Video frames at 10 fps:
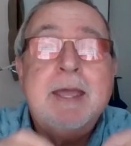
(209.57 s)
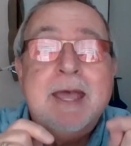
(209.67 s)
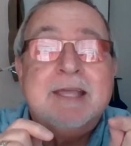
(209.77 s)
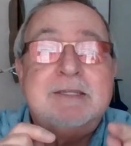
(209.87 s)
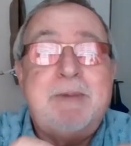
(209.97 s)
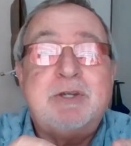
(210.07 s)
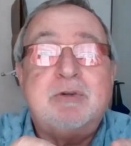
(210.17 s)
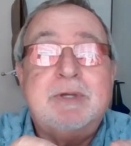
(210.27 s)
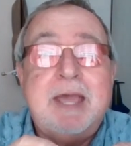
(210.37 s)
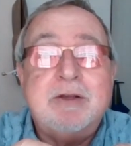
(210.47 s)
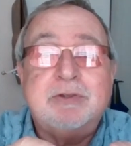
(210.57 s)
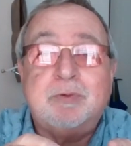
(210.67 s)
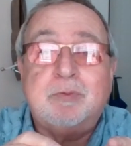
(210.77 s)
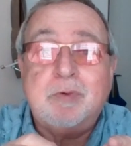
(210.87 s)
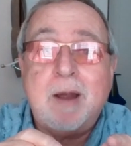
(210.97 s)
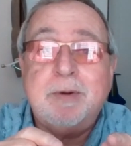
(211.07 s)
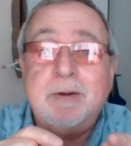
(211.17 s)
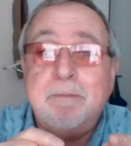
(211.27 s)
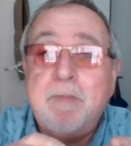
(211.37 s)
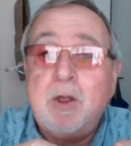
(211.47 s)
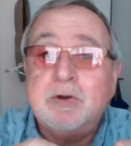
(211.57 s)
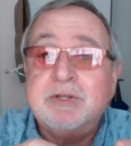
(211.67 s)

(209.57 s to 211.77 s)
and special counsel Robert Mueller's